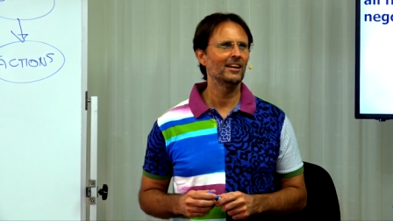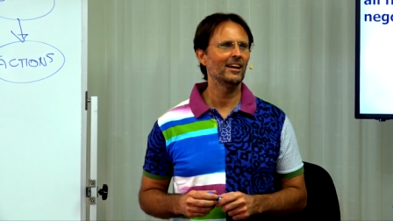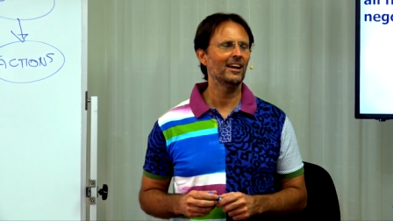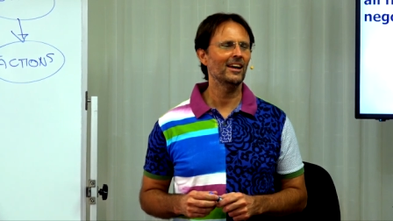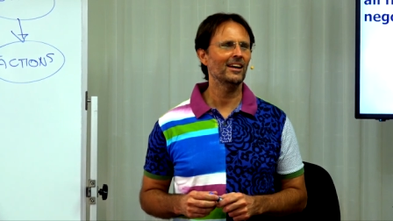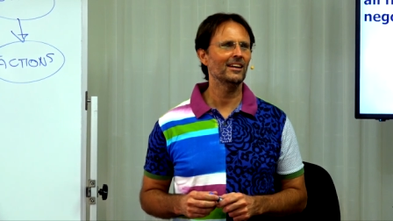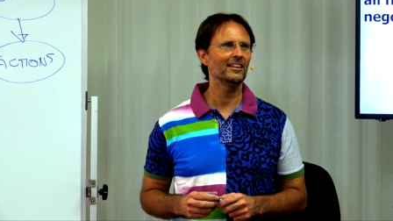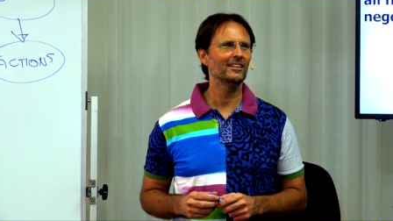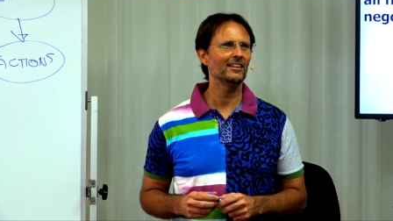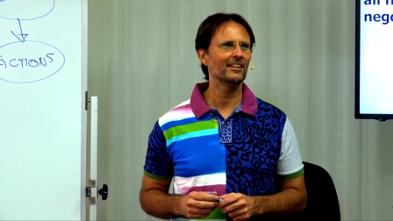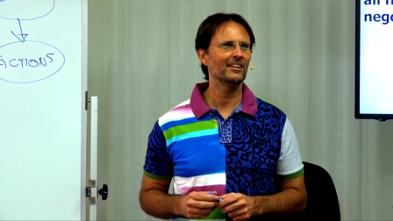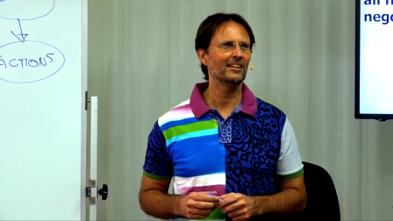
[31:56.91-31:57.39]

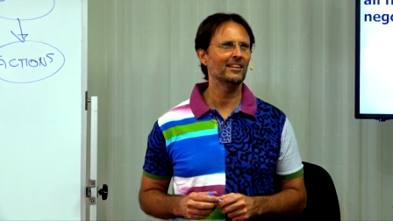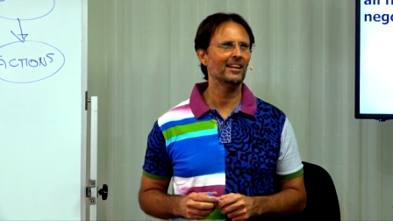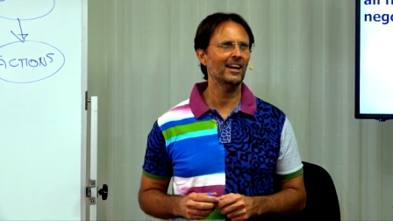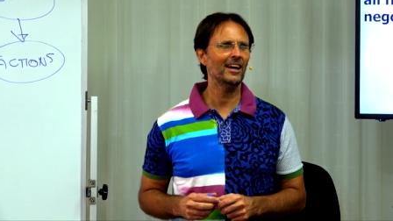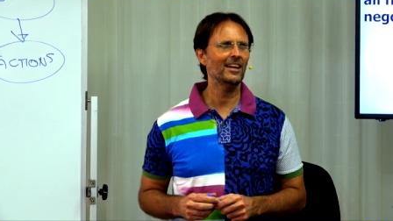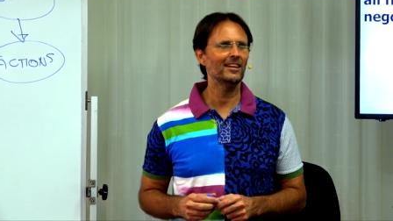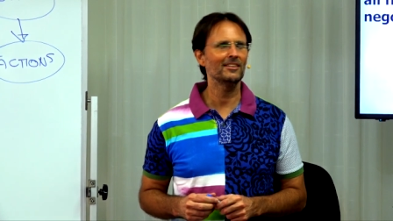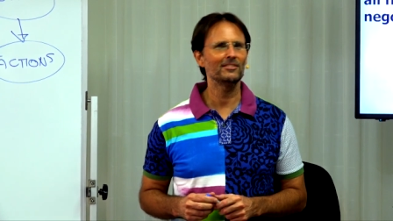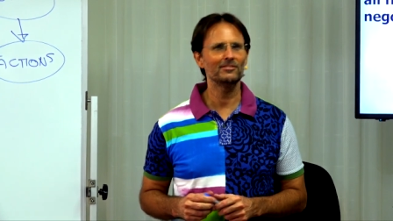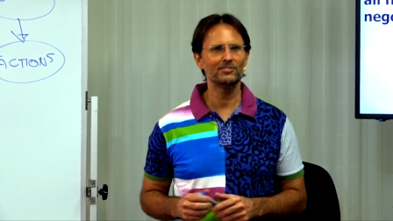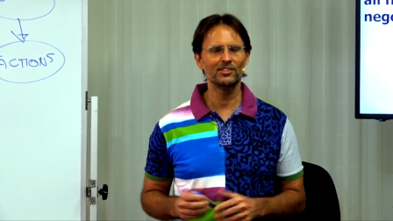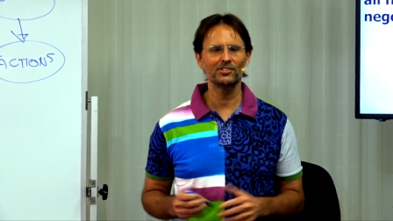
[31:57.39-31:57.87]
and
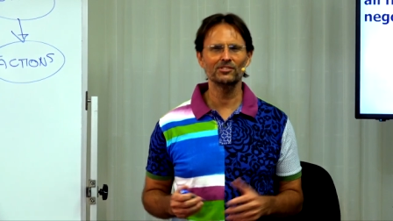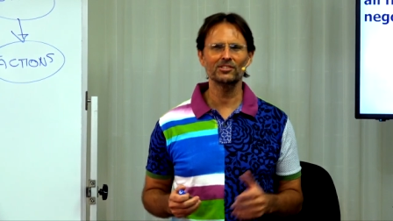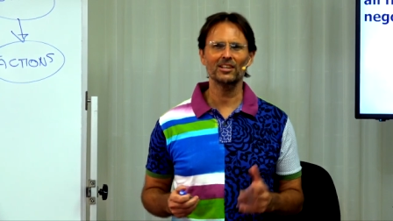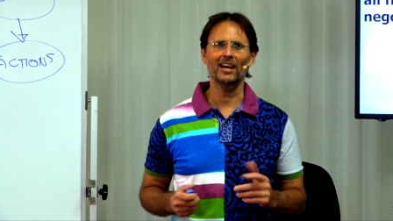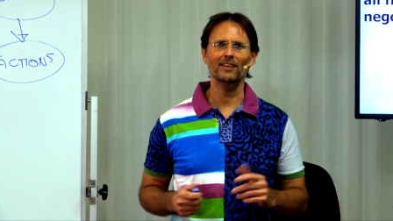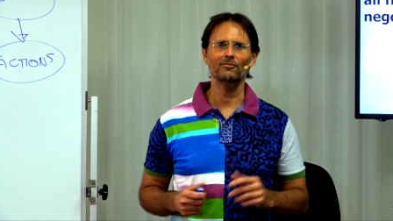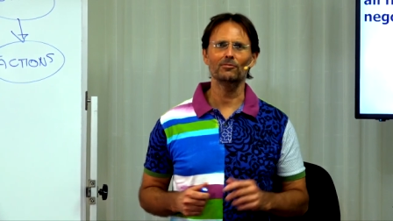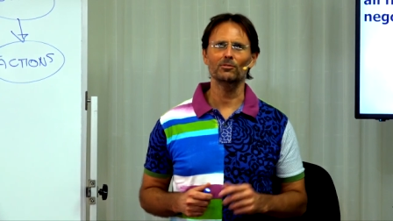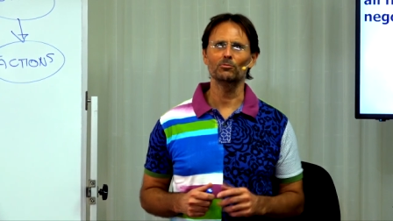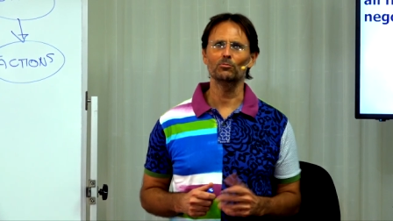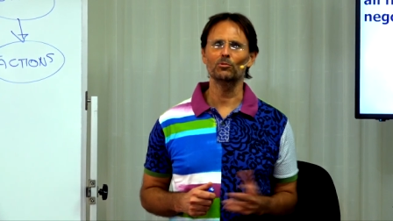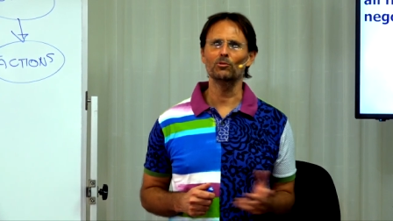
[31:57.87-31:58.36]
they just
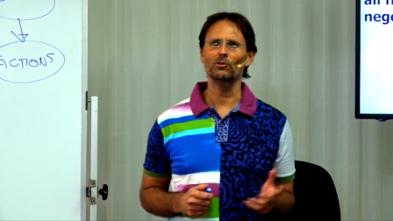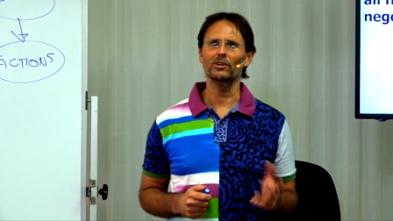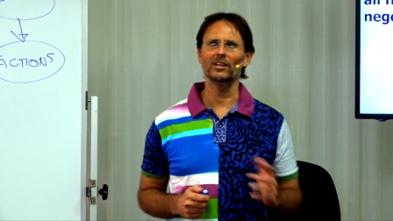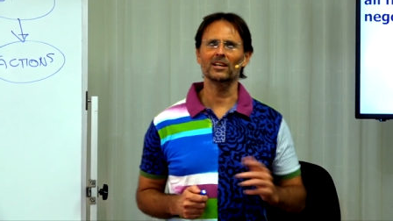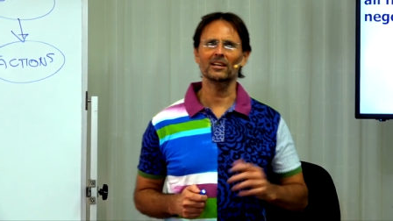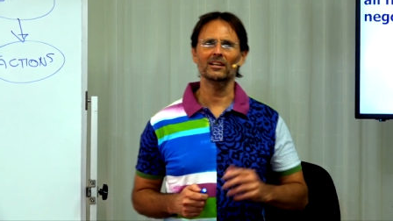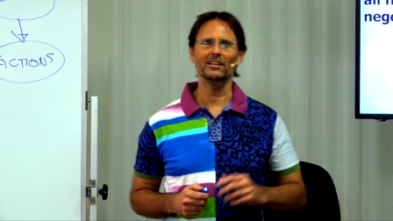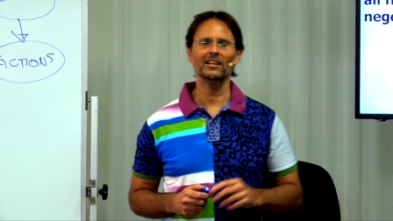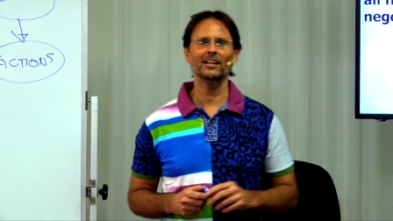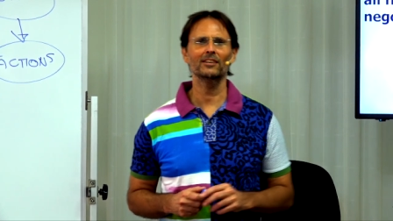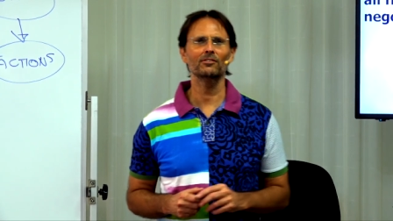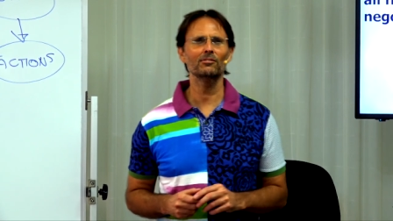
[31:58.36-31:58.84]
gave her a
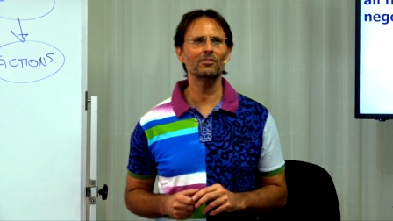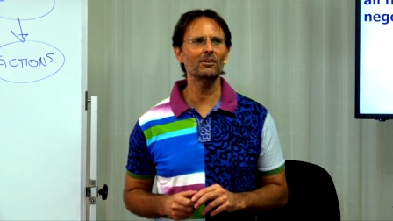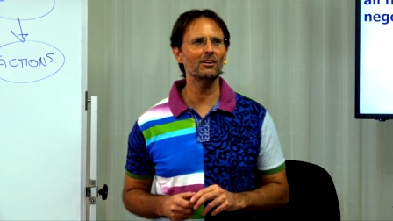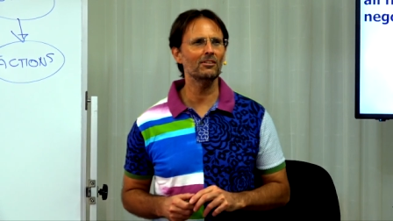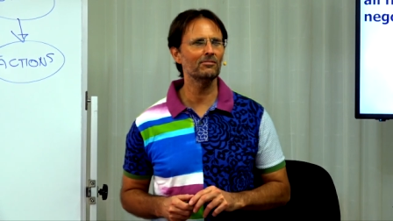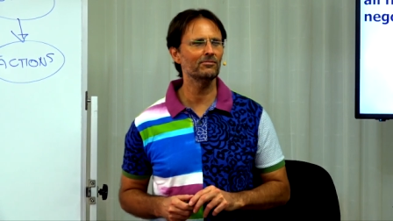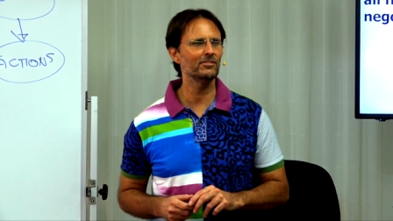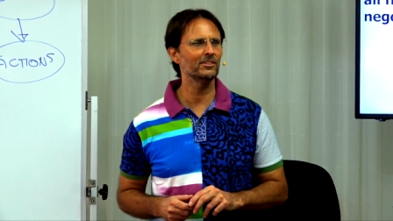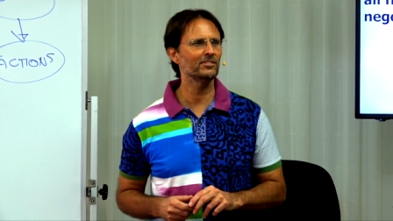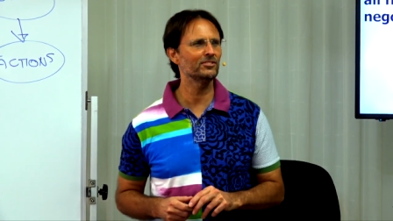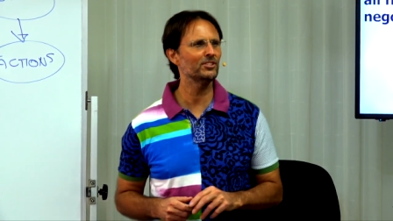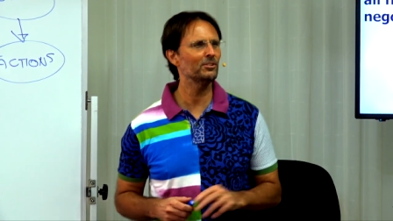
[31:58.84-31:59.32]
warning and let her
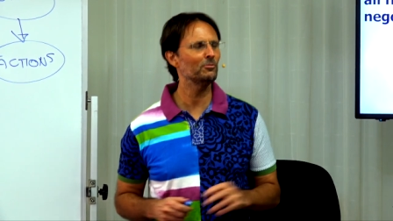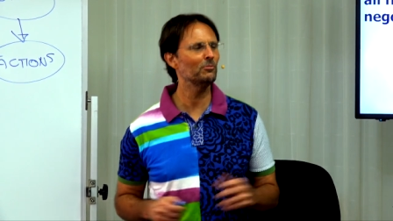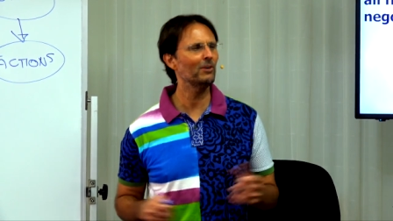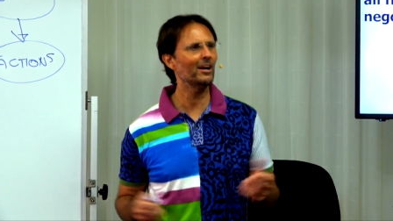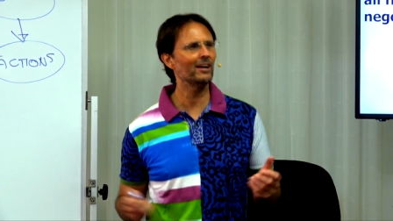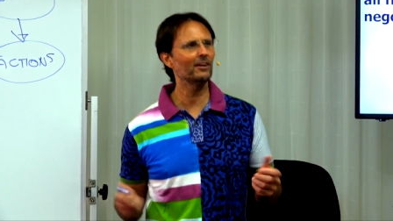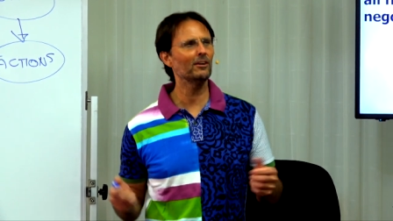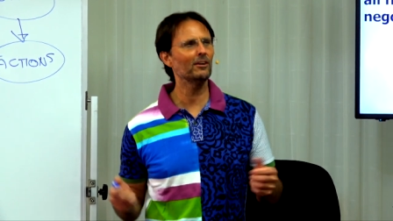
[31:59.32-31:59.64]
off. And she,